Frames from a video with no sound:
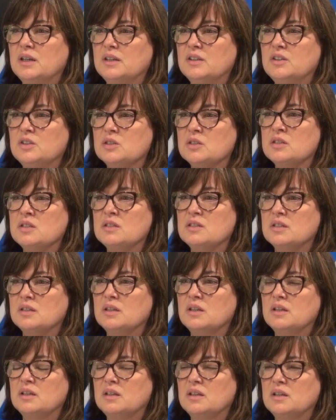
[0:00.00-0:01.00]
just,
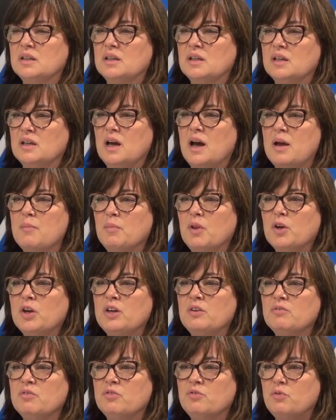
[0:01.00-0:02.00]
I'm
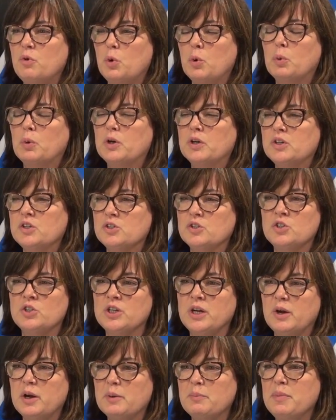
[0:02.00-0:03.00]
looking forward to
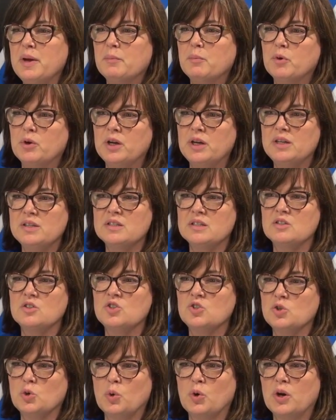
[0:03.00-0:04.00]
sharing memories and
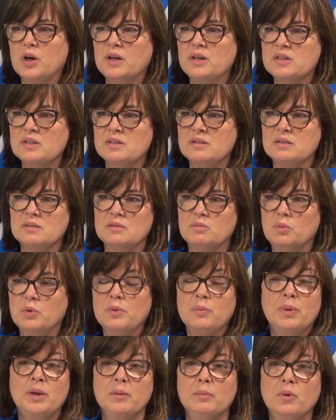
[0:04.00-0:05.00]
stories
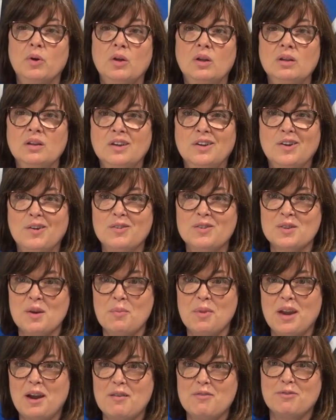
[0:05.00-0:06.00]
with people,
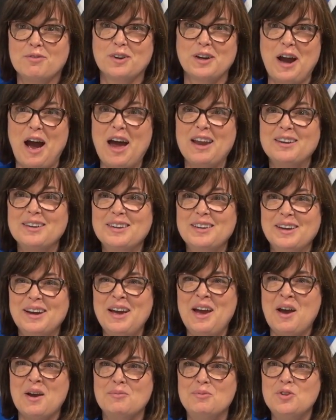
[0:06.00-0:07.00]
some that I've forgotten,
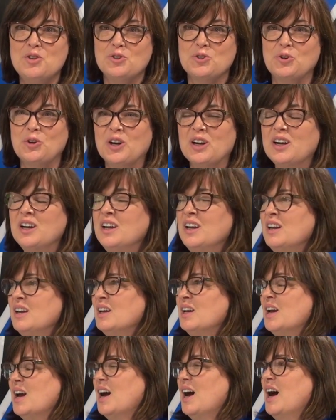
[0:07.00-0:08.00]
I'm sure,
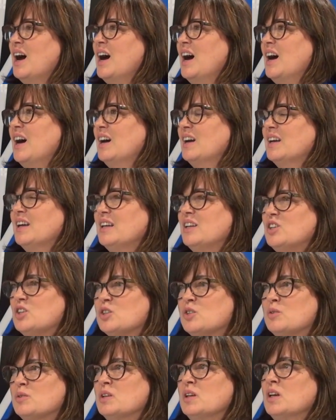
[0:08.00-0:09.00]
and
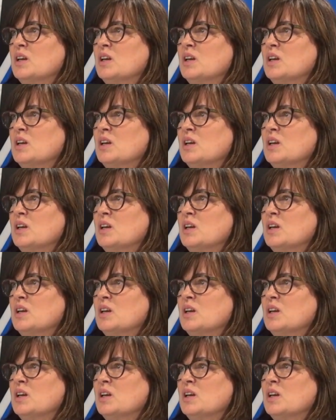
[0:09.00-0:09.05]
just